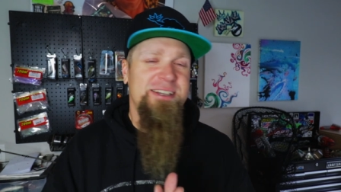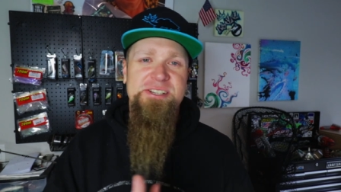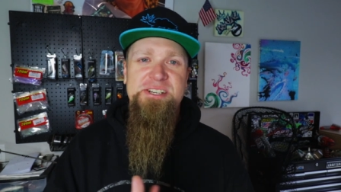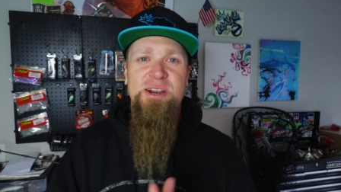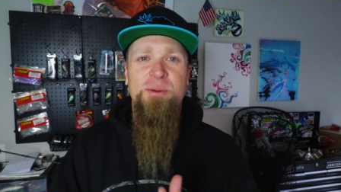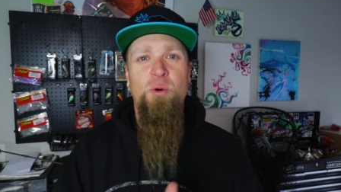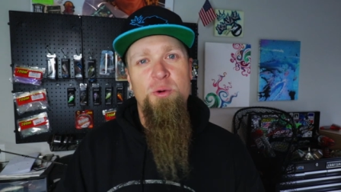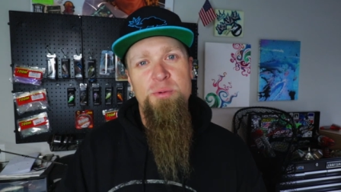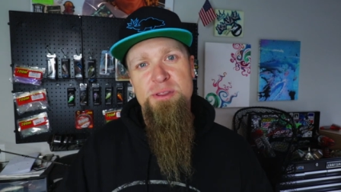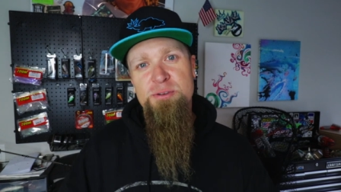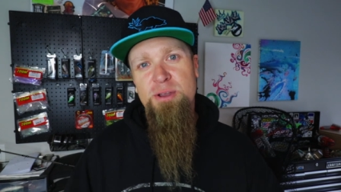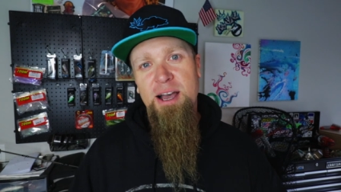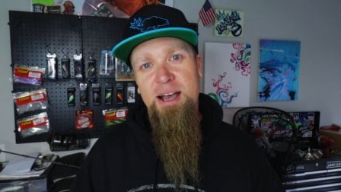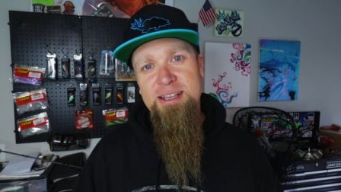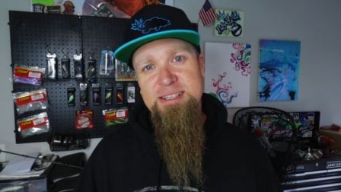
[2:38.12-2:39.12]
to share more with
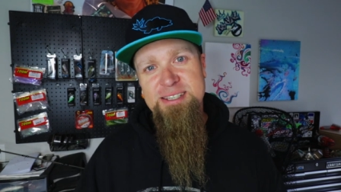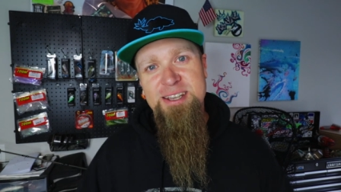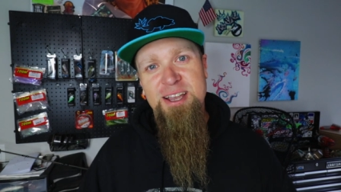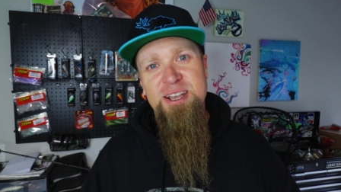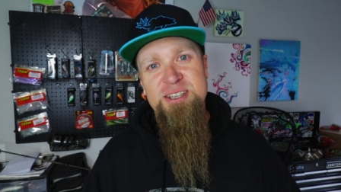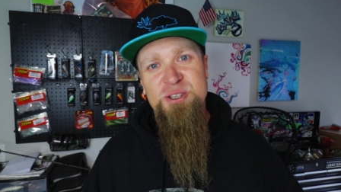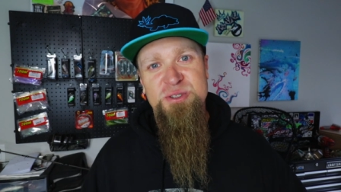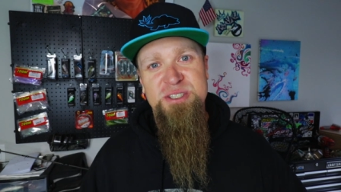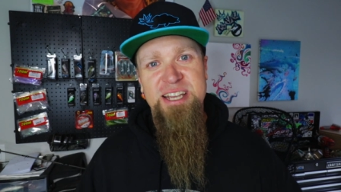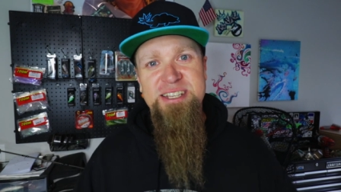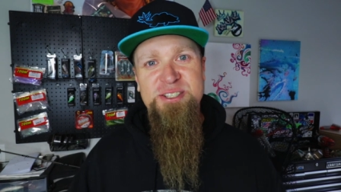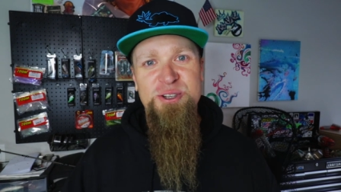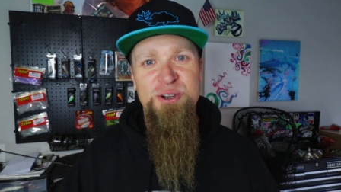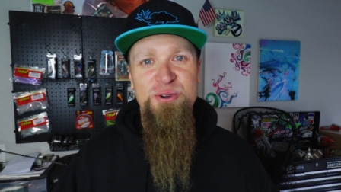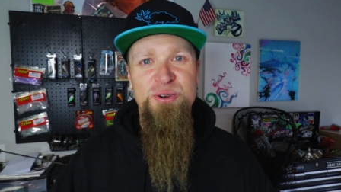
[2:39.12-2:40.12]
you guys, so stay
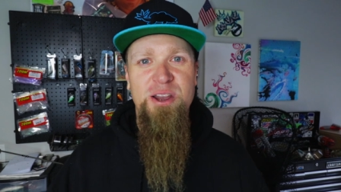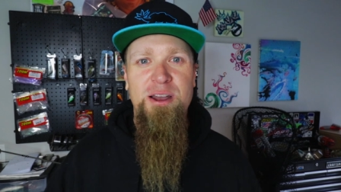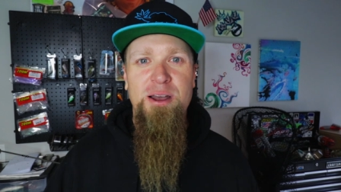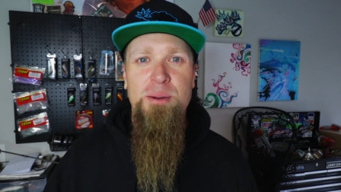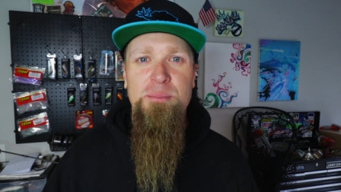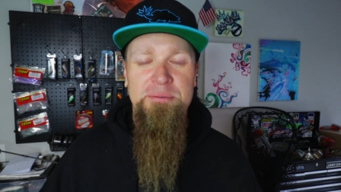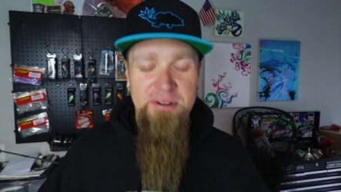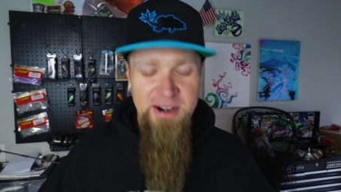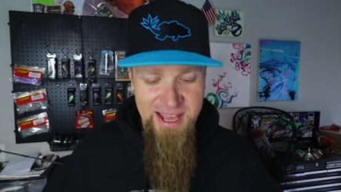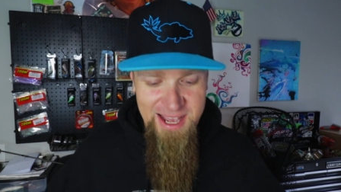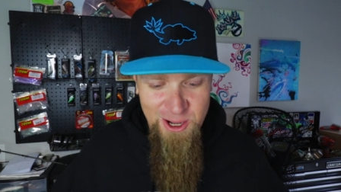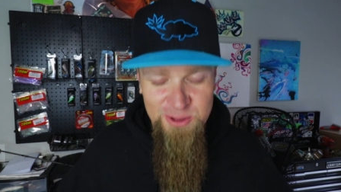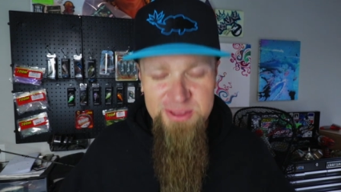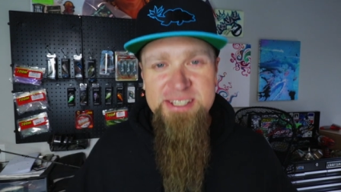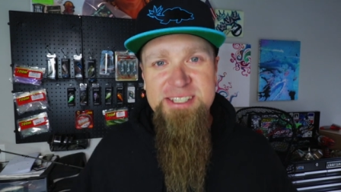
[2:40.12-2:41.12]
tuned. But for
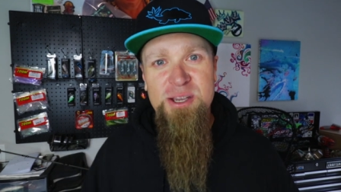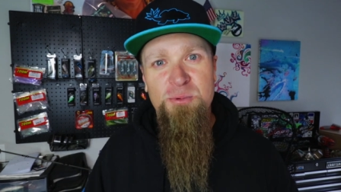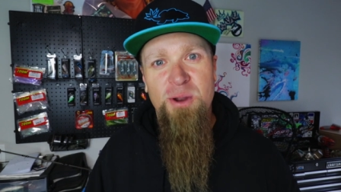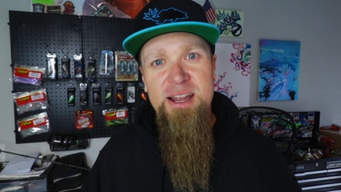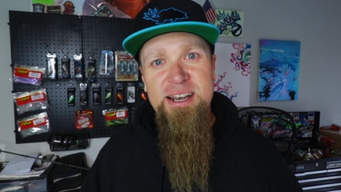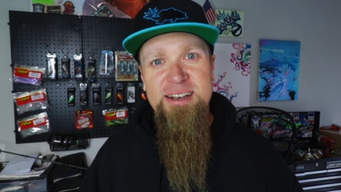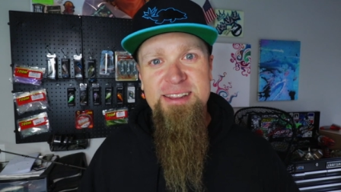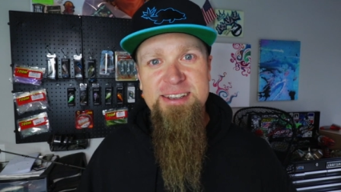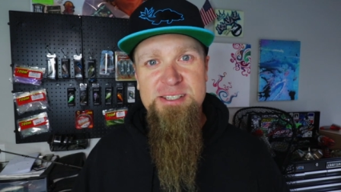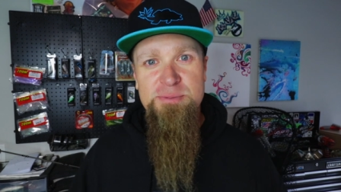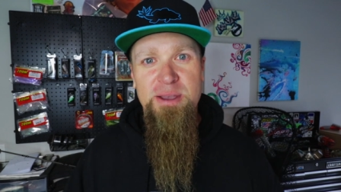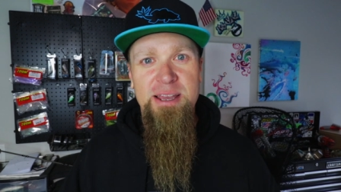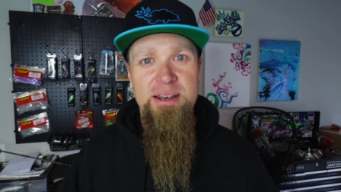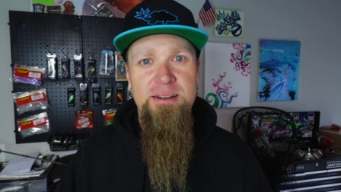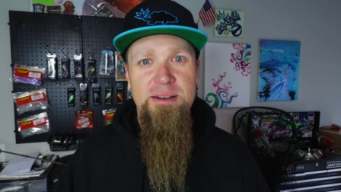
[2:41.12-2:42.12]
now, let's get right into this,
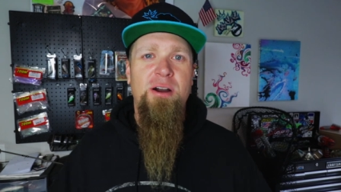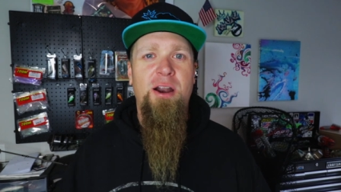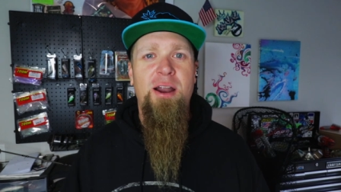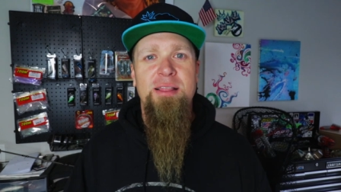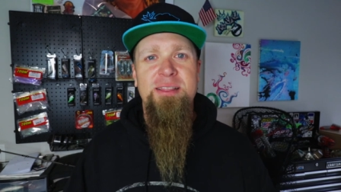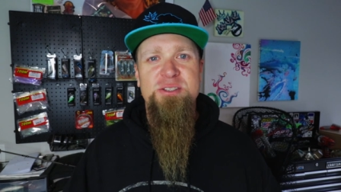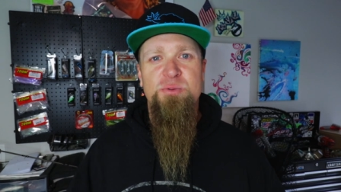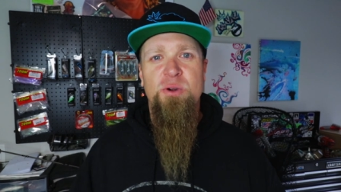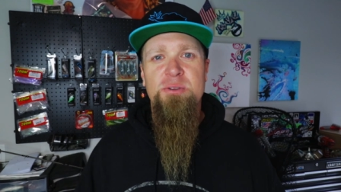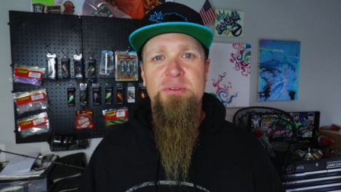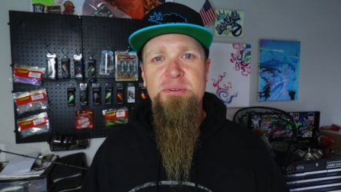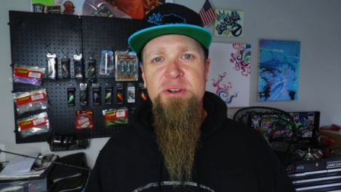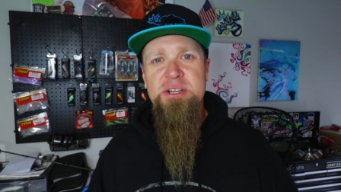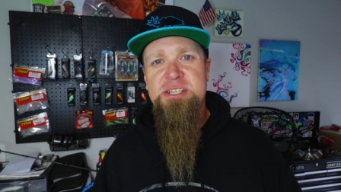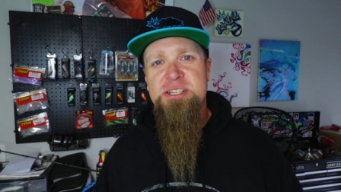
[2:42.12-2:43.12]
man. All right, let's roll the
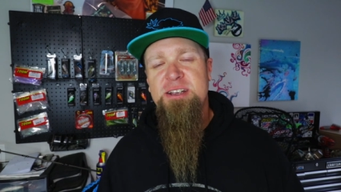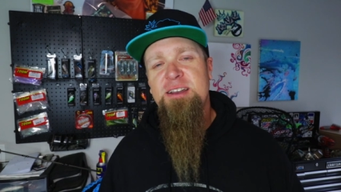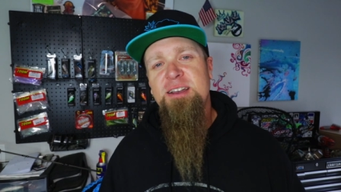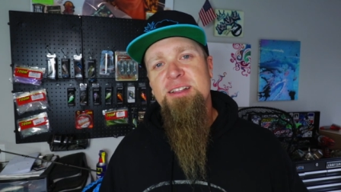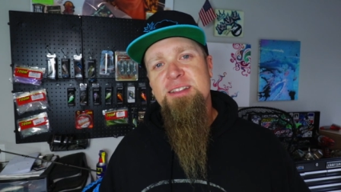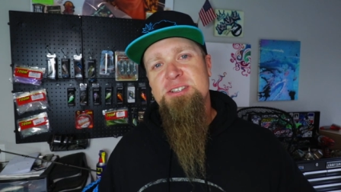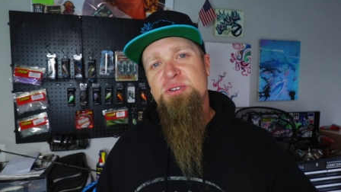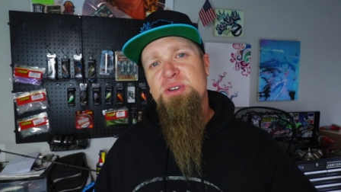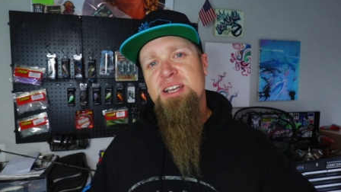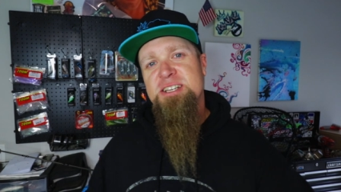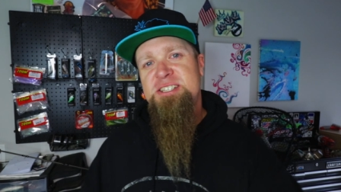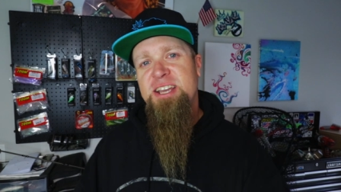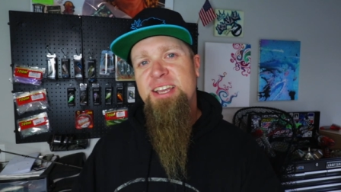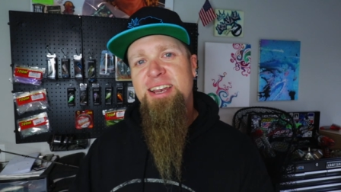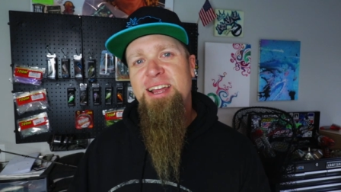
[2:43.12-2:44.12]
footage, let you
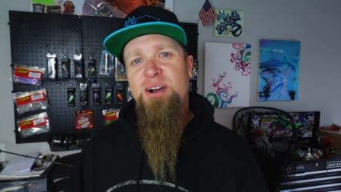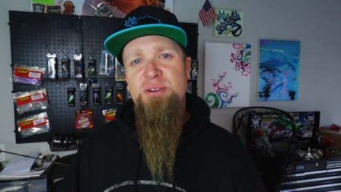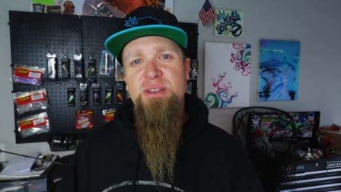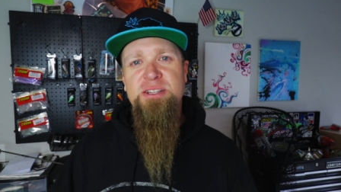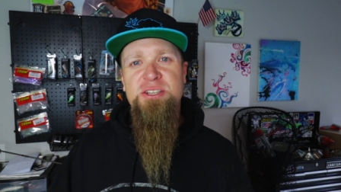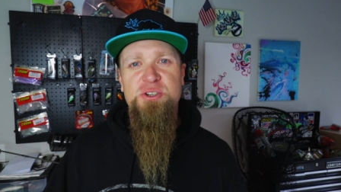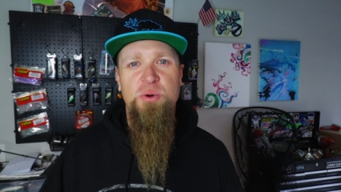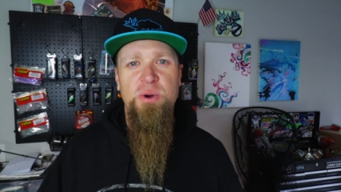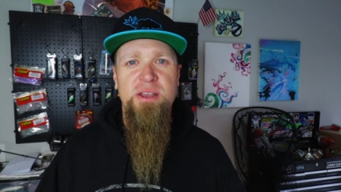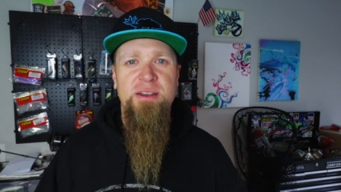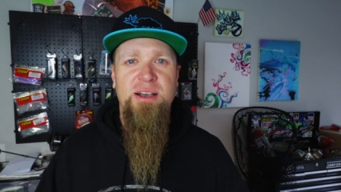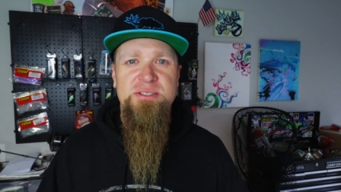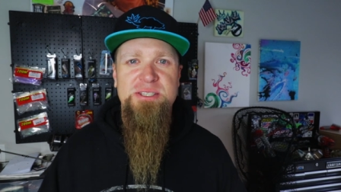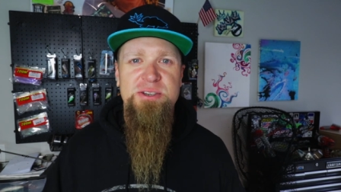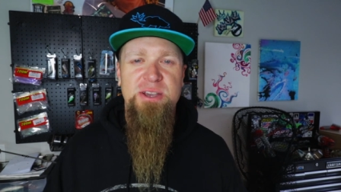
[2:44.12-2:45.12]
guys check it out, enjoy.
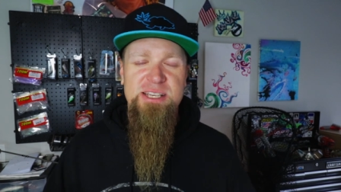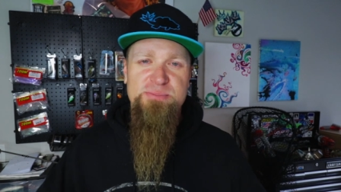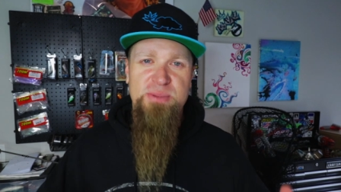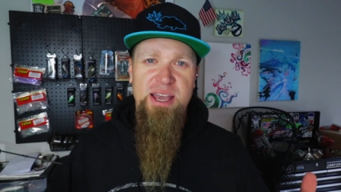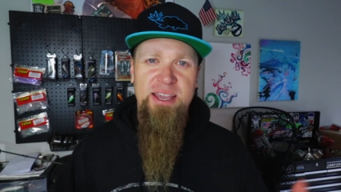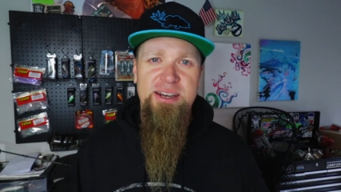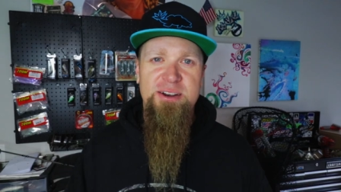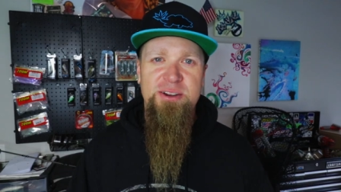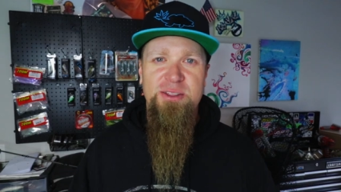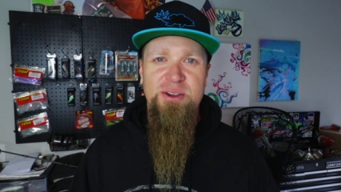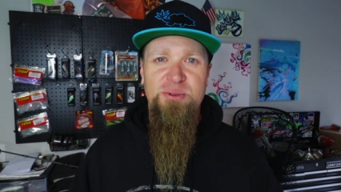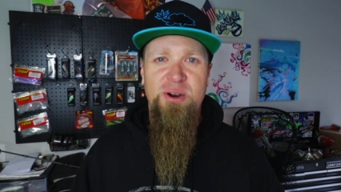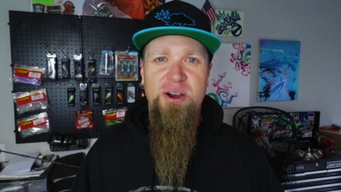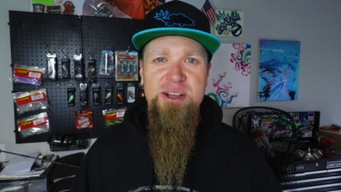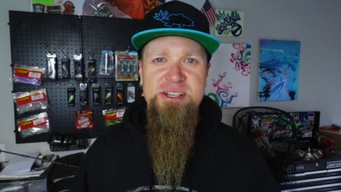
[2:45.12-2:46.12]
I'll see you guys back in here in the
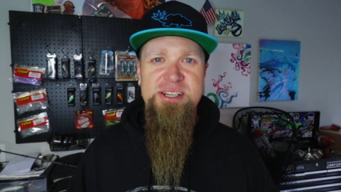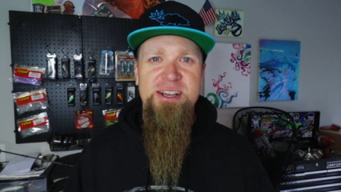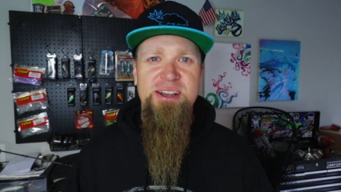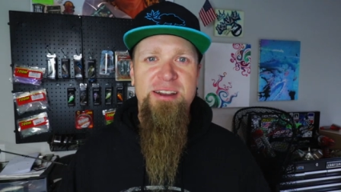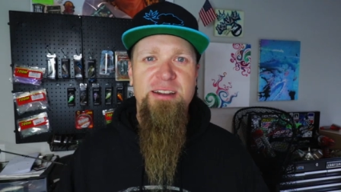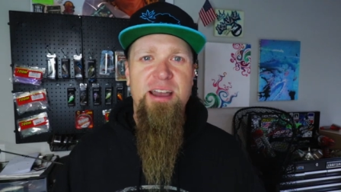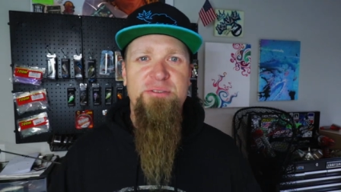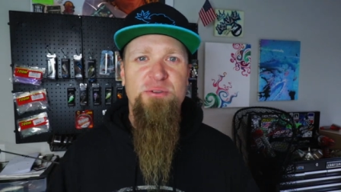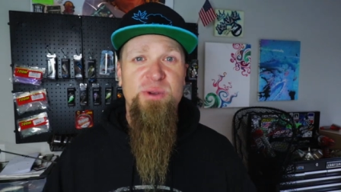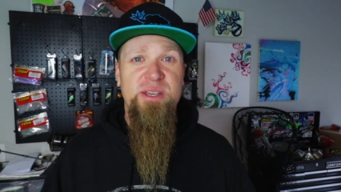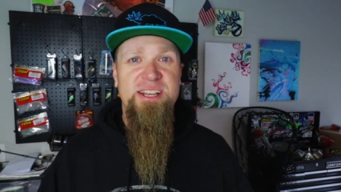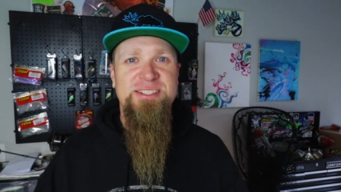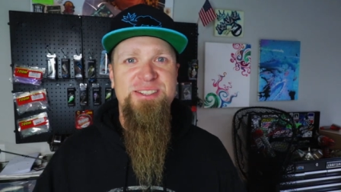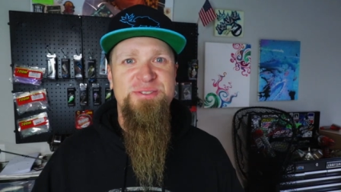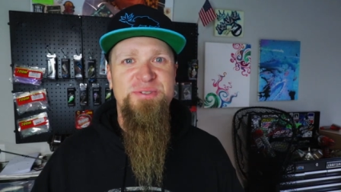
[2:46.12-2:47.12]
garage after we
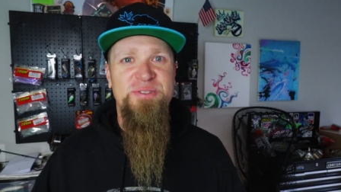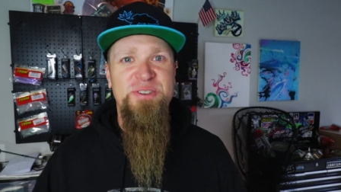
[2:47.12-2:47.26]
catch this